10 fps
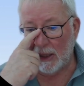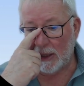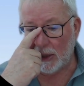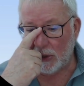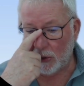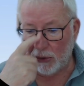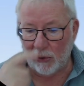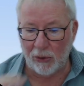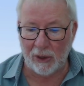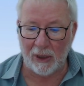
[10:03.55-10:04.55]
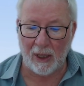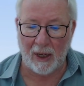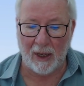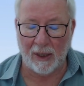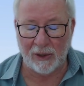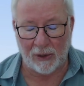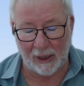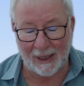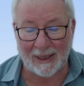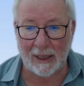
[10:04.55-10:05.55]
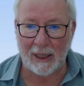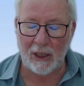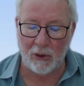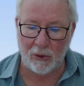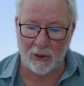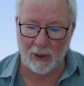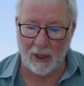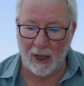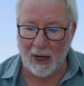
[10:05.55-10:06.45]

does the union